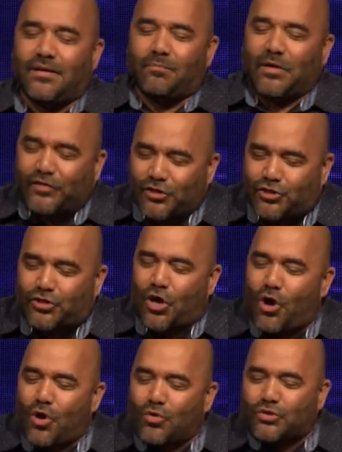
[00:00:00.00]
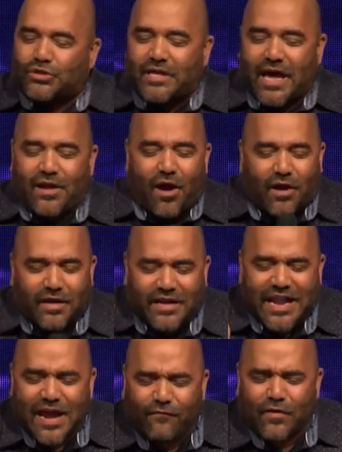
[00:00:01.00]
But there's those that are
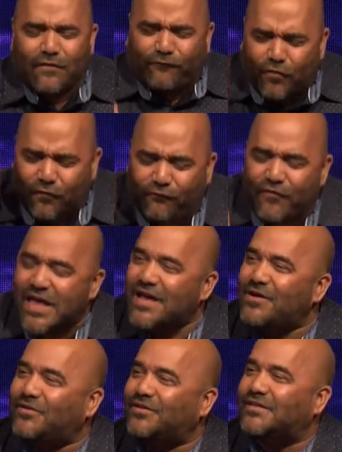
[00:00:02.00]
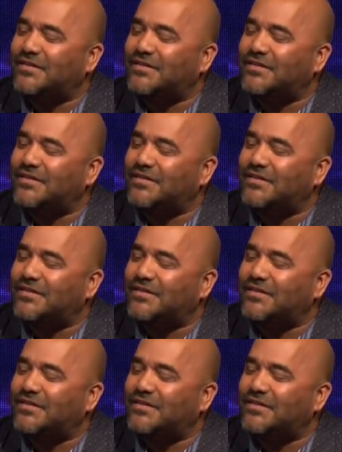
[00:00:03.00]
never fulfilled,